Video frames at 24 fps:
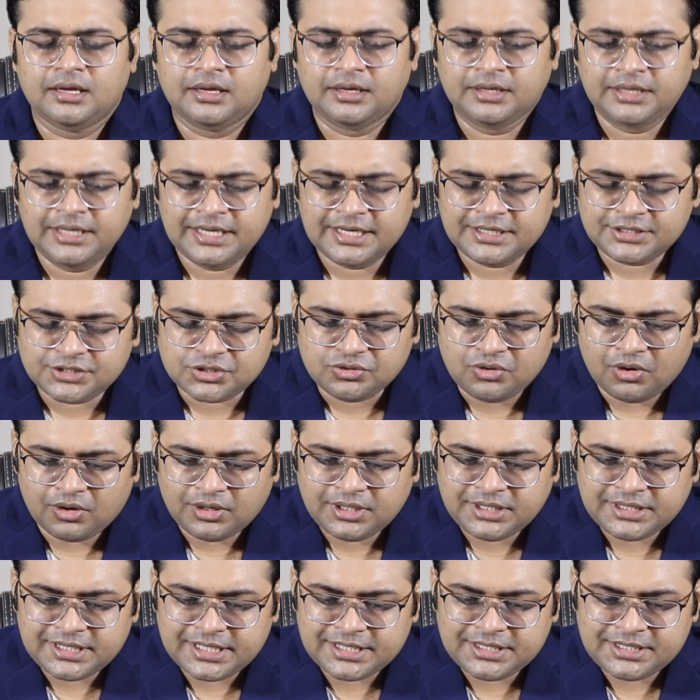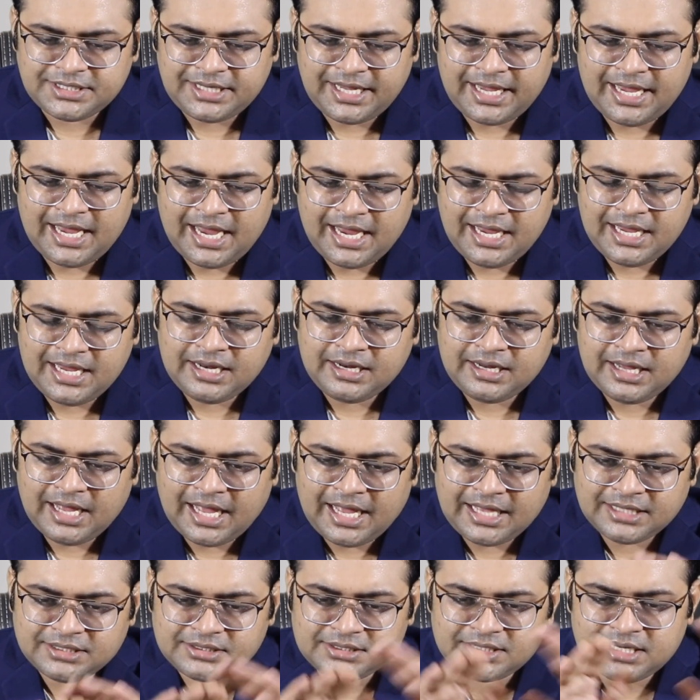it's not just AI
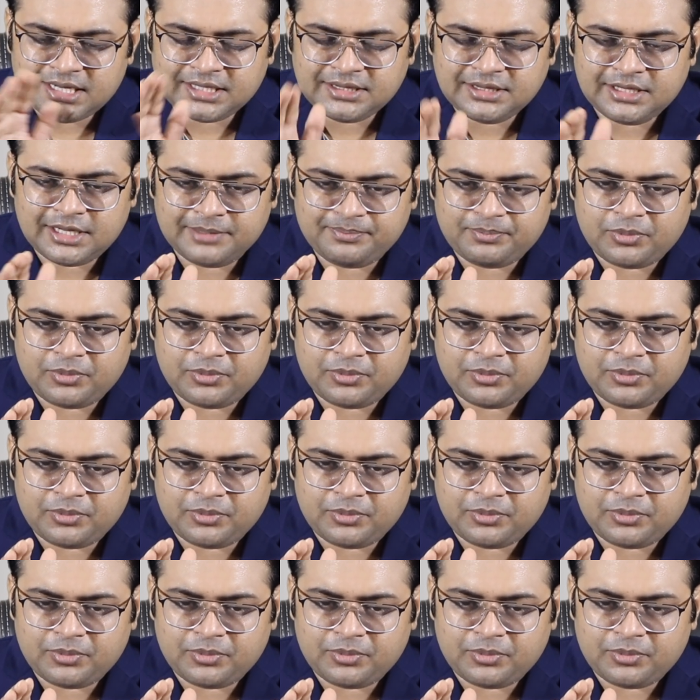has done the